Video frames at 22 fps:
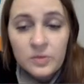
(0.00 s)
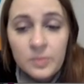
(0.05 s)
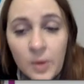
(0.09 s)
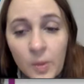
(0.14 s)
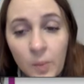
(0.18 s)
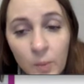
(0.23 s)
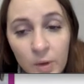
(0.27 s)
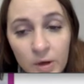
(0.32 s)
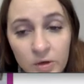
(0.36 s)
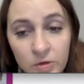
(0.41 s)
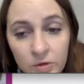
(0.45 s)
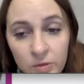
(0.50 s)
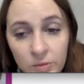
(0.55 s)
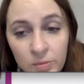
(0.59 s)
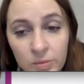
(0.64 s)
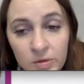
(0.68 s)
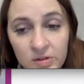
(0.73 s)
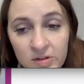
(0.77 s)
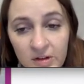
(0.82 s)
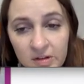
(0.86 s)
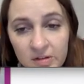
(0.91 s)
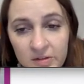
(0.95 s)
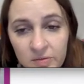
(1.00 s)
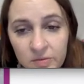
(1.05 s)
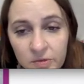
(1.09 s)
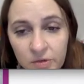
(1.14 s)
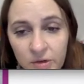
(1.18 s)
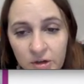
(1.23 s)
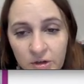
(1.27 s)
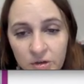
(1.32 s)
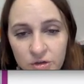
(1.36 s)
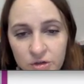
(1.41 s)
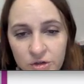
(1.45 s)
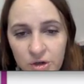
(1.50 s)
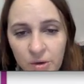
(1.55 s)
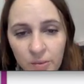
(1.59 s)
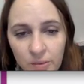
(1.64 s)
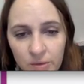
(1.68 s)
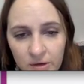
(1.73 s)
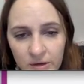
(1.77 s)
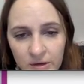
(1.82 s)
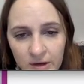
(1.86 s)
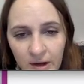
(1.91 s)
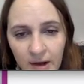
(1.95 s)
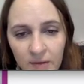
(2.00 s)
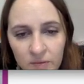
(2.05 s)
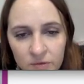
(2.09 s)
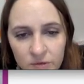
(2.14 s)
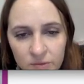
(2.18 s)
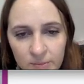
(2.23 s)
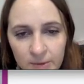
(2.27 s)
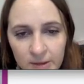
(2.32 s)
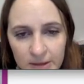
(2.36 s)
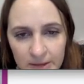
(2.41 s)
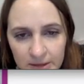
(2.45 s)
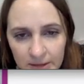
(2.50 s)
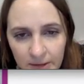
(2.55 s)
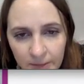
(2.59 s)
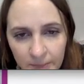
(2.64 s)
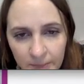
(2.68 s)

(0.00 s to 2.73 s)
When do recessive traits show in an offspring?